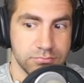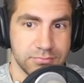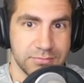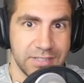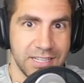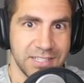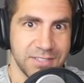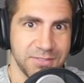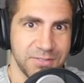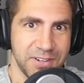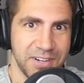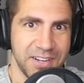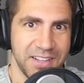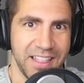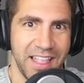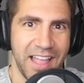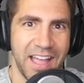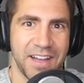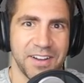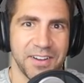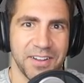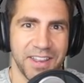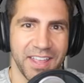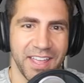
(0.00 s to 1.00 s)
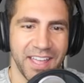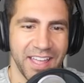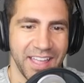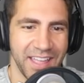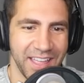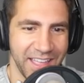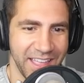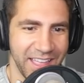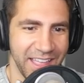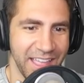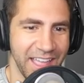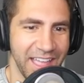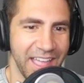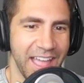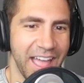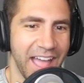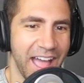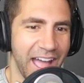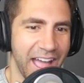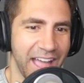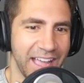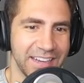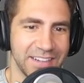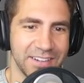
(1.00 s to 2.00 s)
That's very loud.
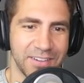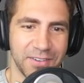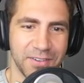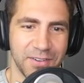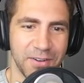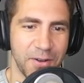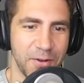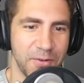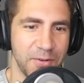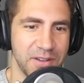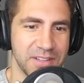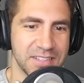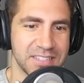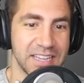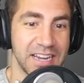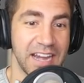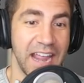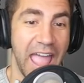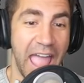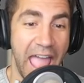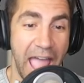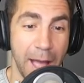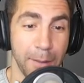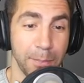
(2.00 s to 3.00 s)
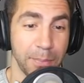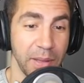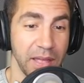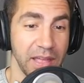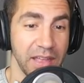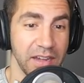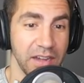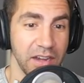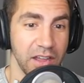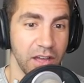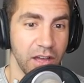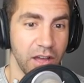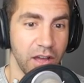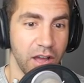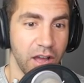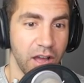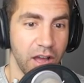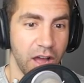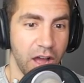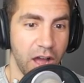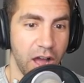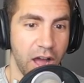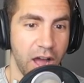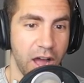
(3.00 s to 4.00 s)
I don't know what's gonna happen,
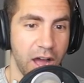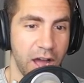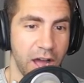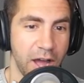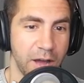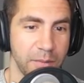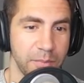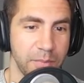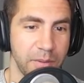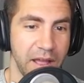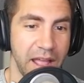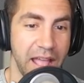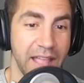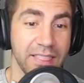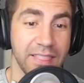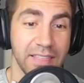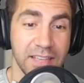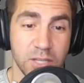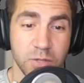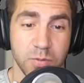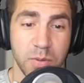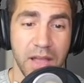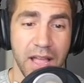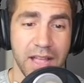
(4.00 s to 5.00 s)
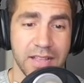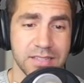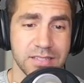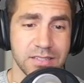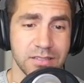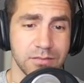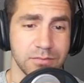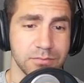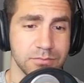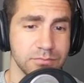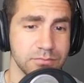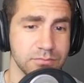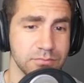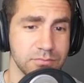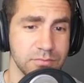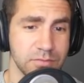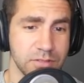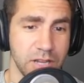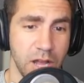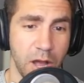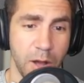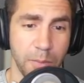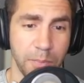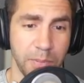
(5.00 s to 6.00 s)
uh, but at least we got some
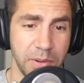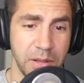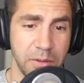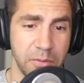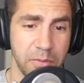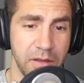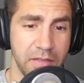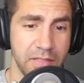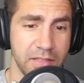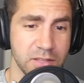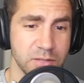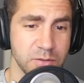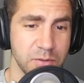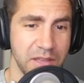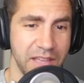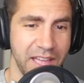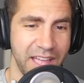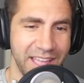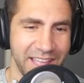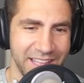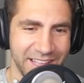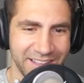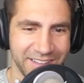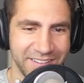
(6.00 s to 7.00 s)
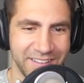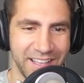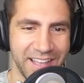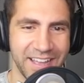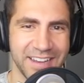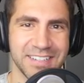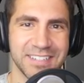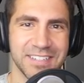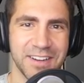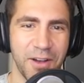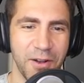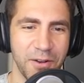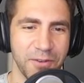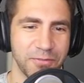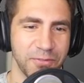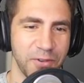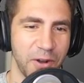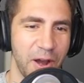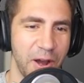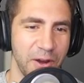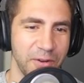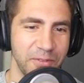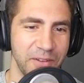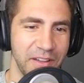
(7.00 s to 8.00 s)
company with us. We got, we got Joke
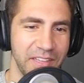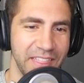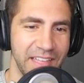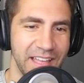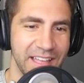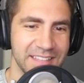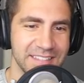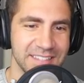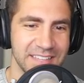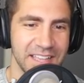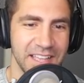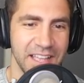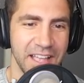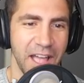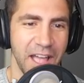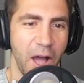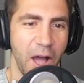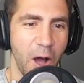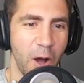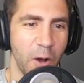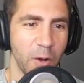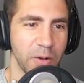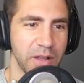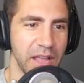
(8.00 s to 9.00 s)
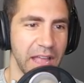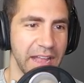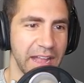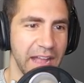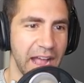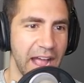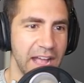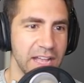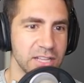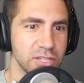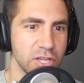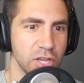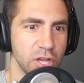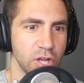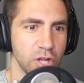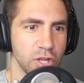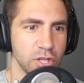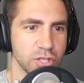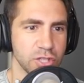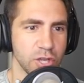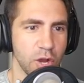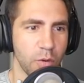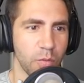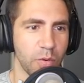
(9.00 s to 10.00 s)
Frog with us. Okay, guys,
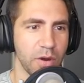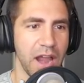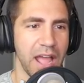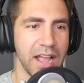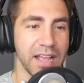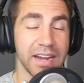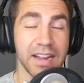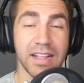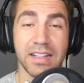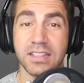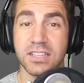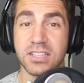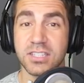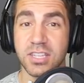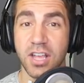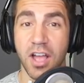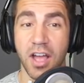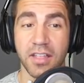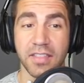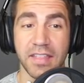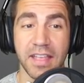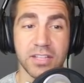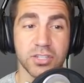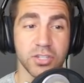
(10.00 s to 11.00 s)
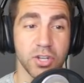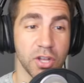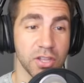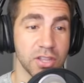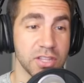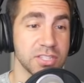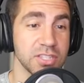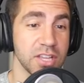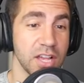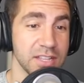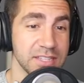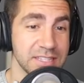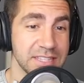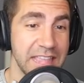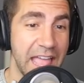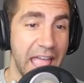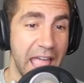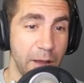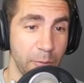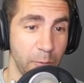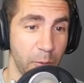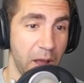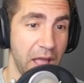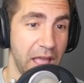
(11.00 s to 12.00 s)
so we're not gonna hit the sun. That's good. The sun's
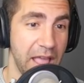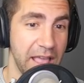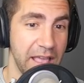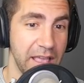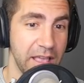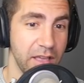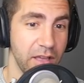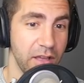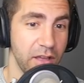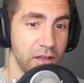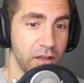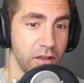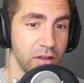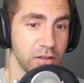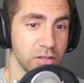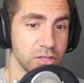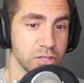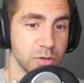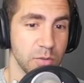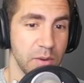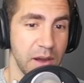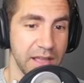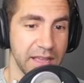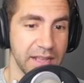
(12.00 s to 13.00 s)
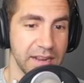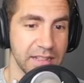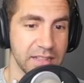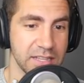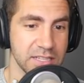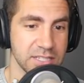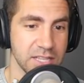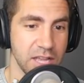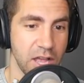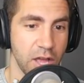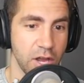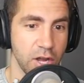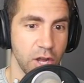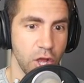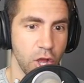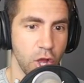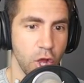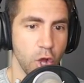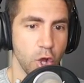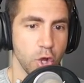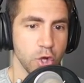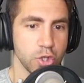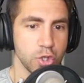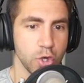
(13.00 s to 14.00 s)
that way, so we're not gonna hit the sun.
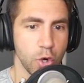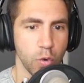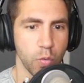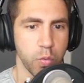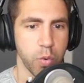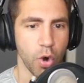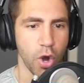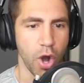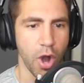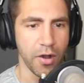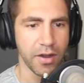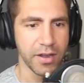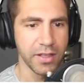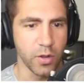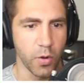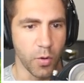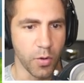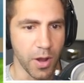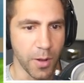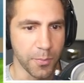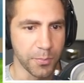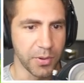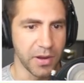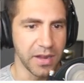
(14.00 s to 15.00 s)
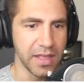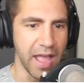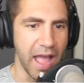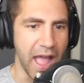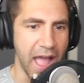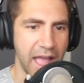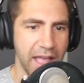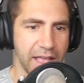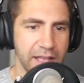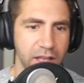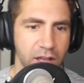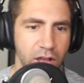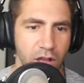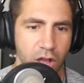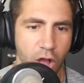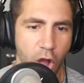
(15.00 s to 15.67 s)
Dude, we're already going up pretty high.